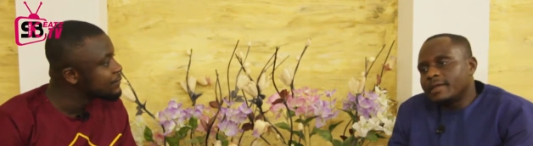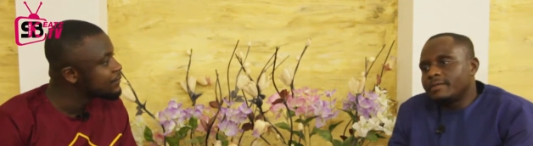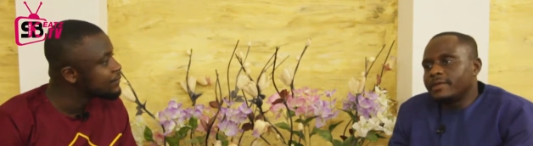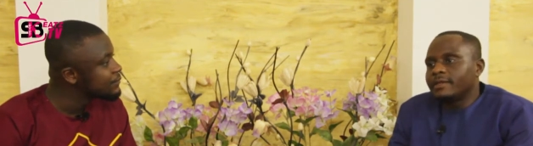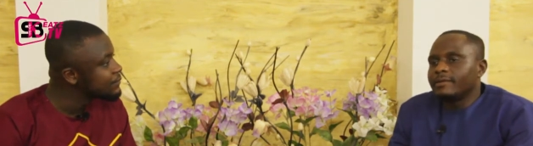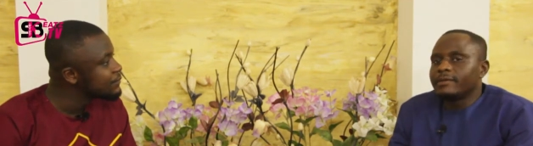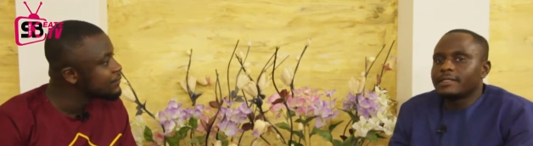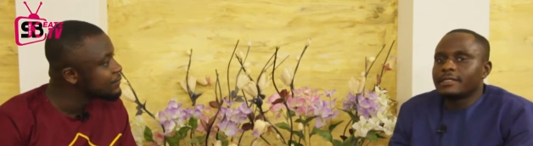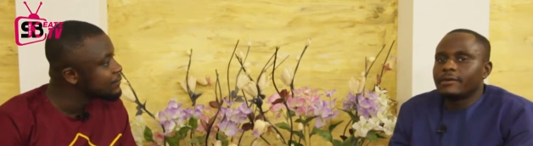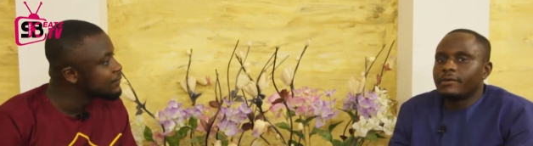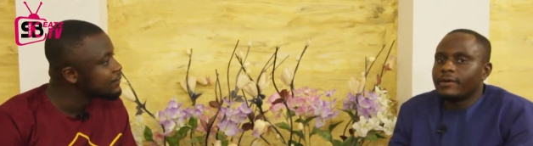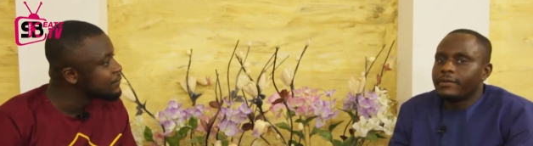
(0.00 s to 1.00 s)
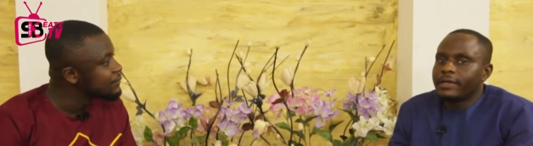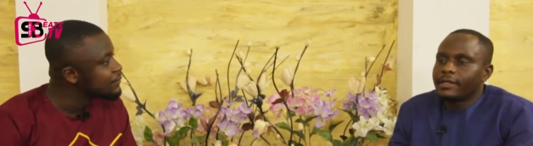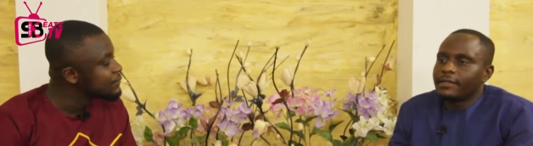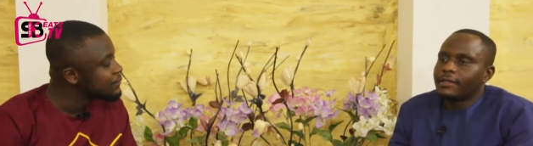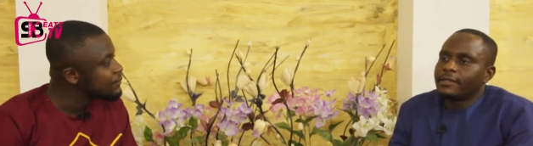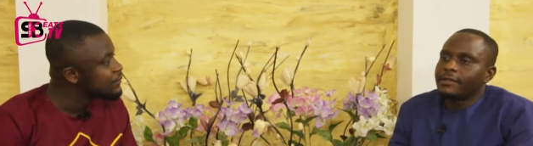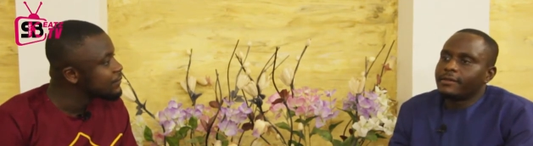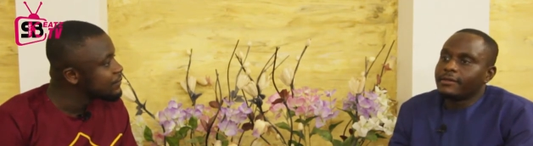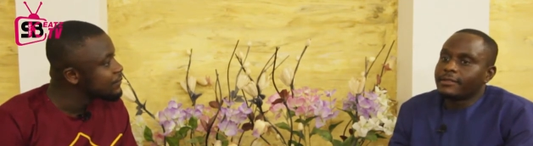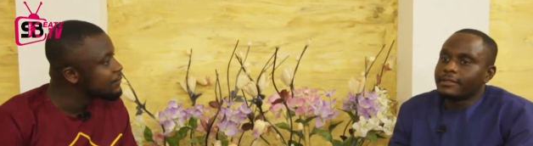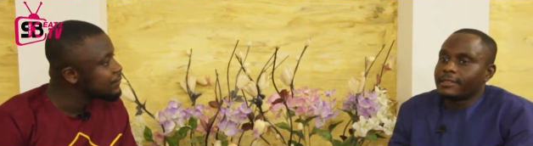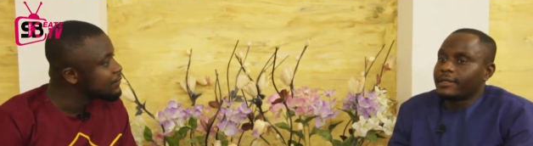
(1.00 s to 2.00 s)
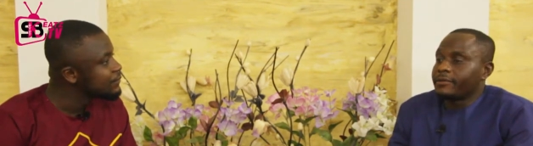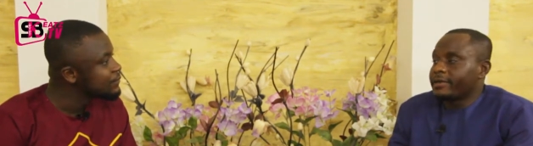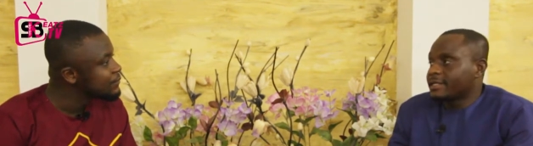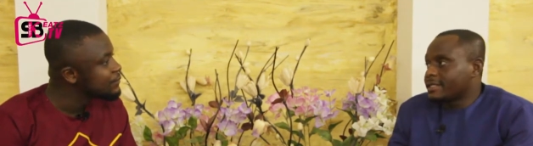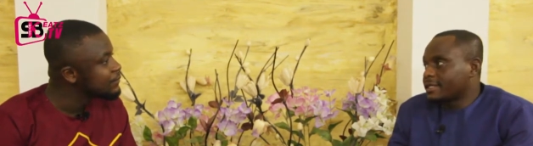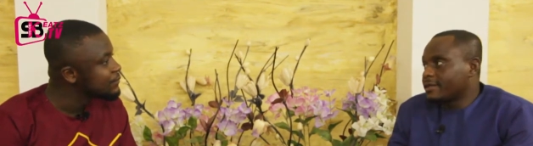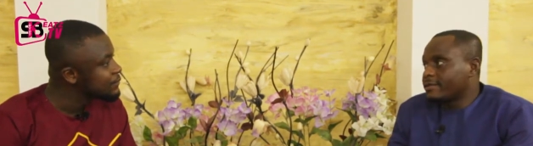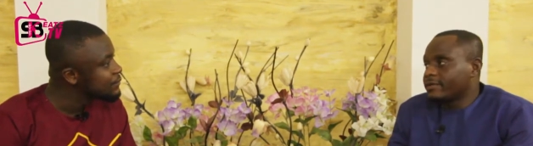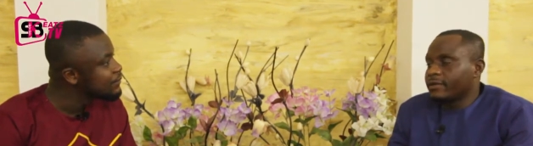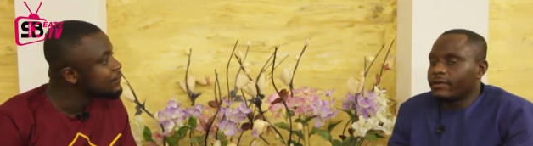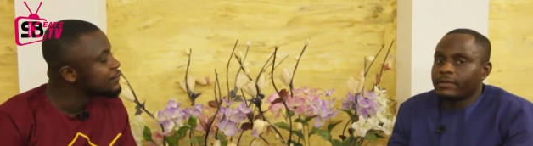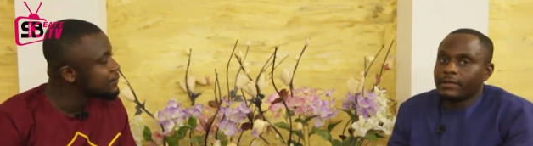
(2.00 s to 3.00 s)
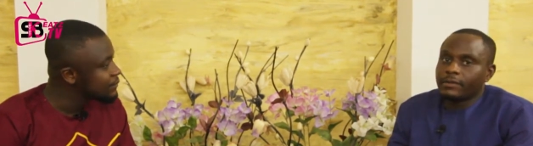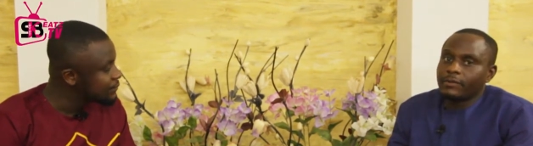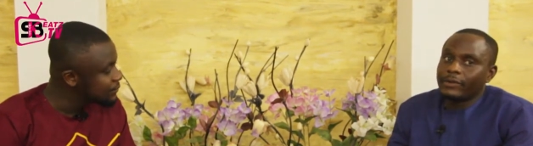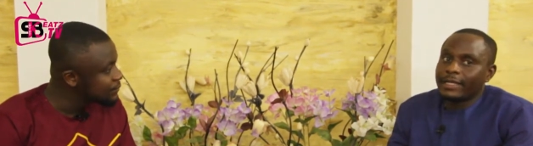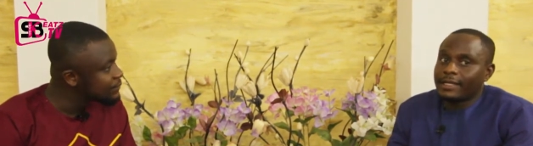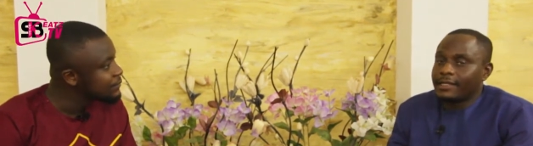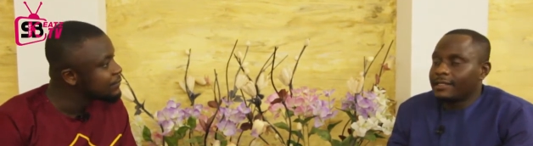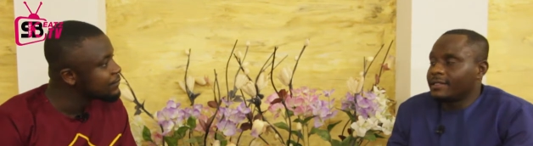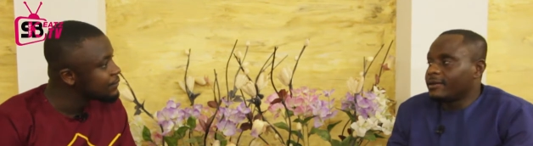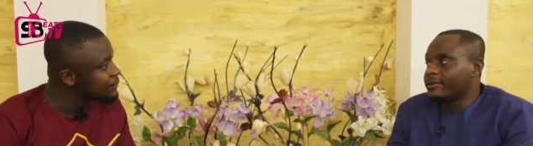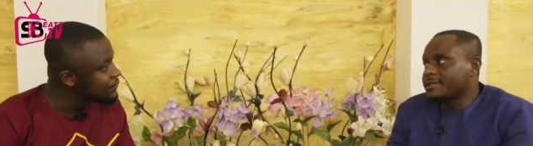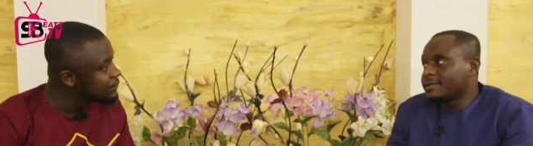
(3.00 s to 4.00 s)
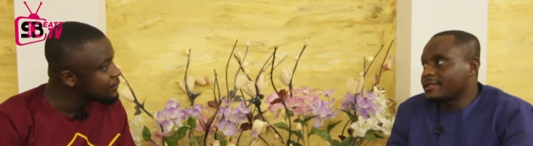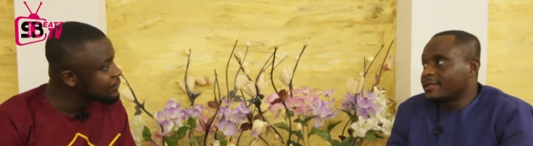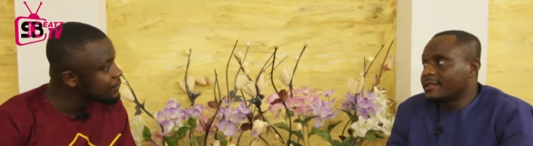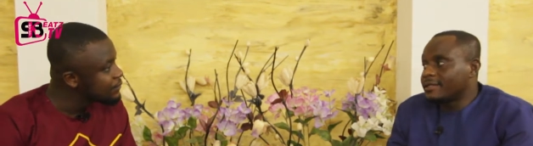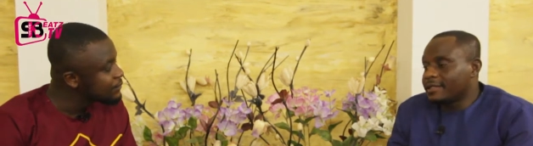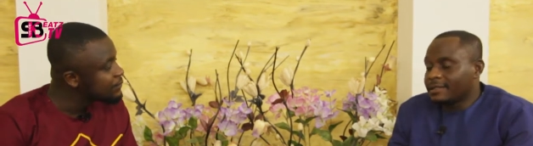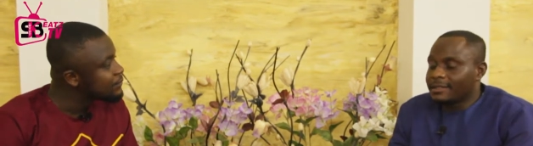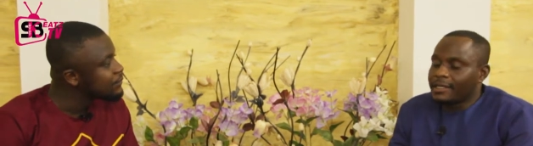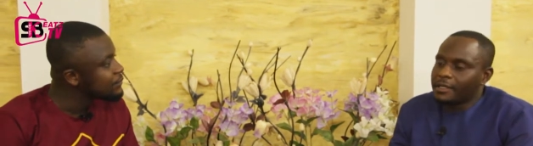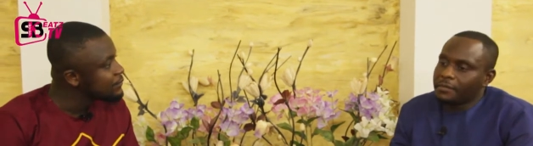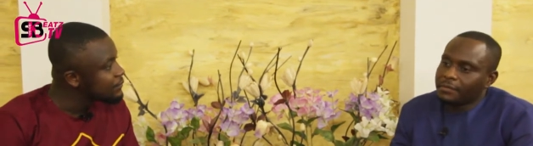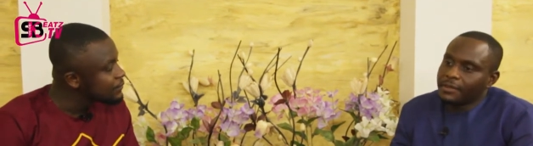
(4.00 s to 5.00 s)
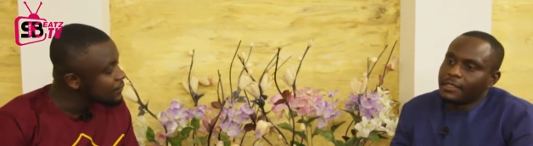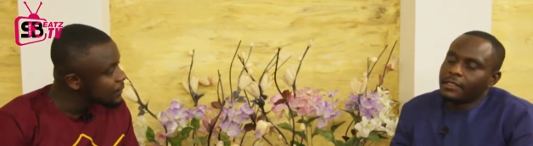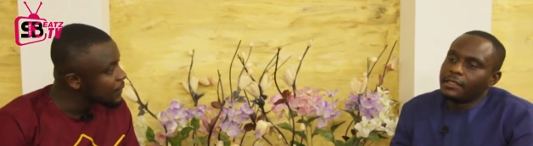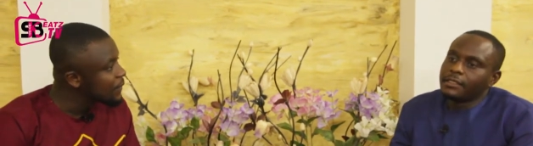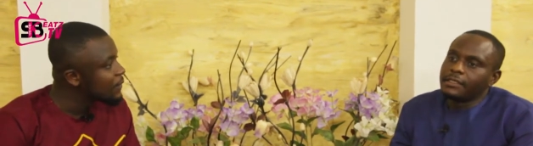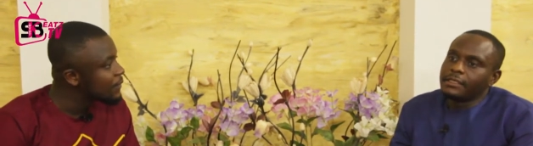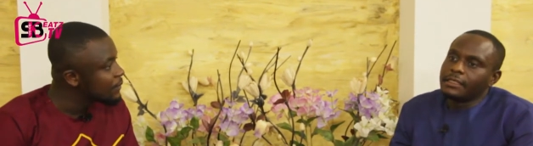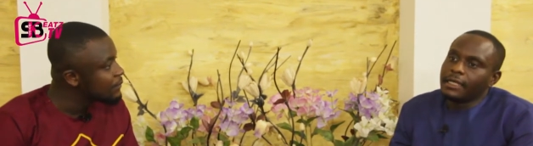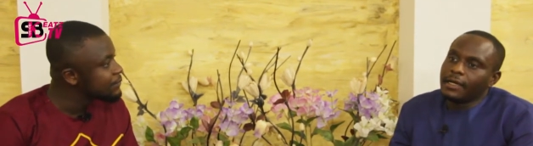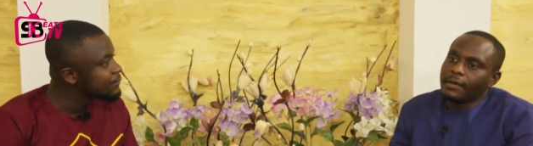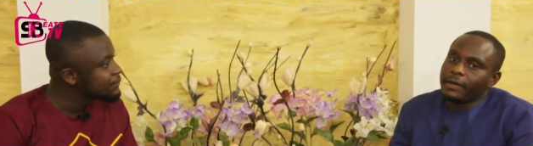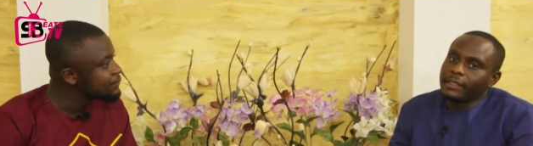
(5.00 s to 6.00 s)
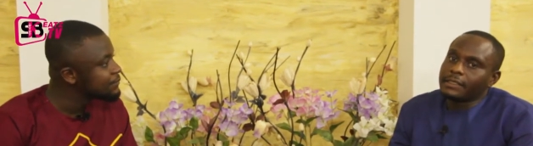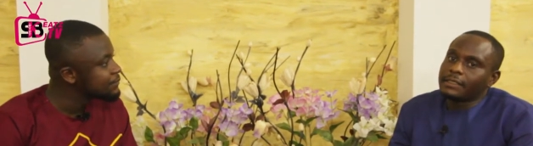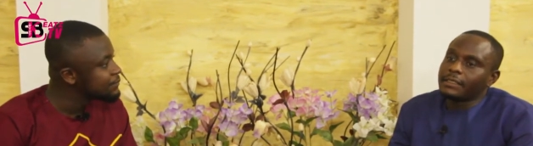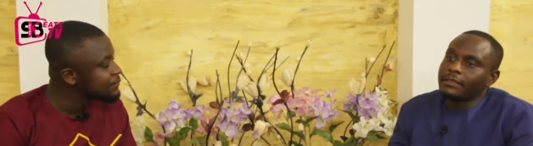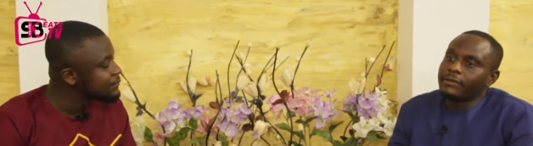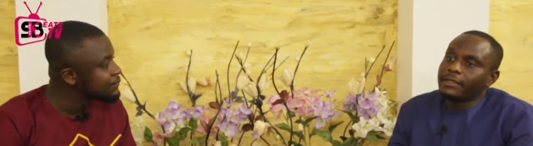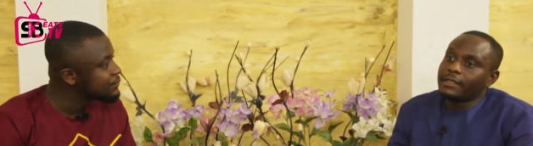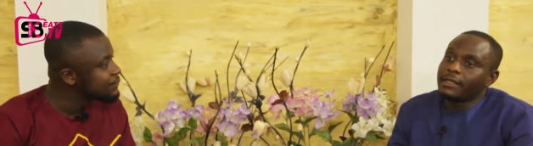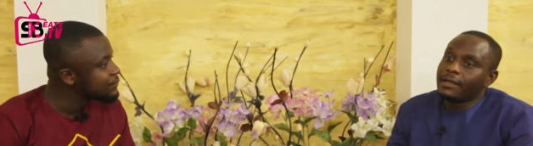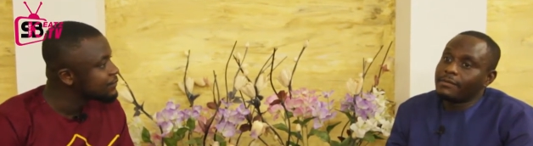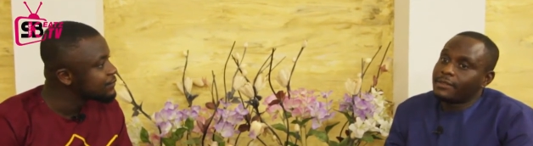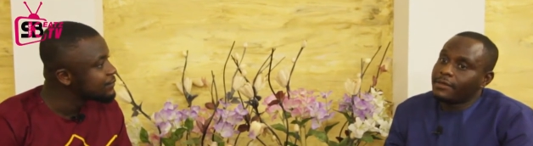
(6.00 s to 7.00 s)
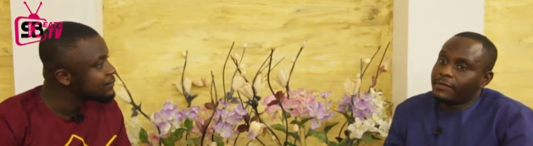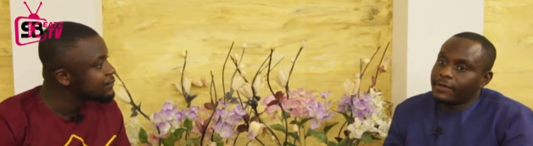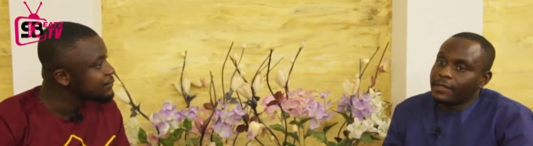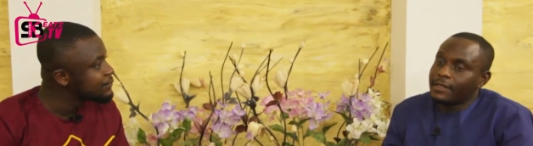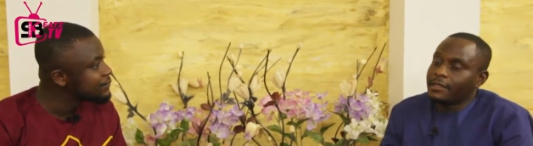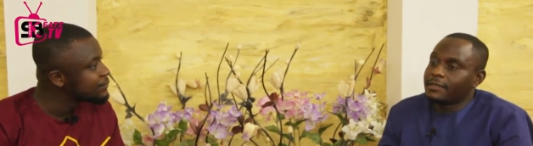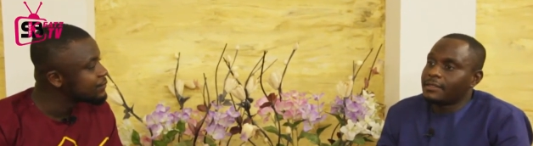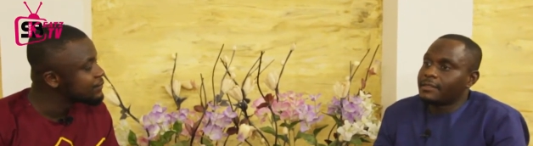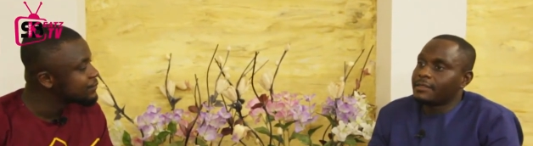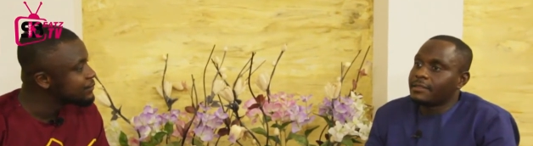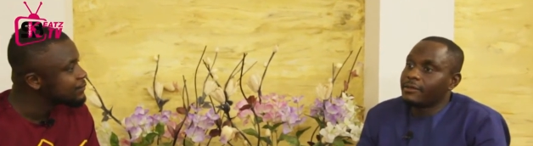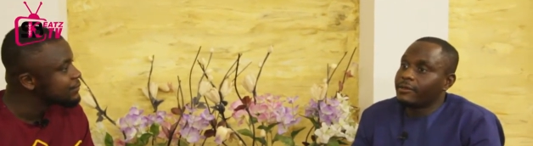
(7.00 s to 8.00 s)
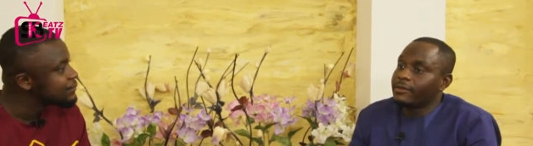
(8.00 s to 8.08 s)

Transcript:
Speaker 1: maybe was a worry. Was the risk involved working in the hospital at that time. Yeah, but when it comes to the finances, it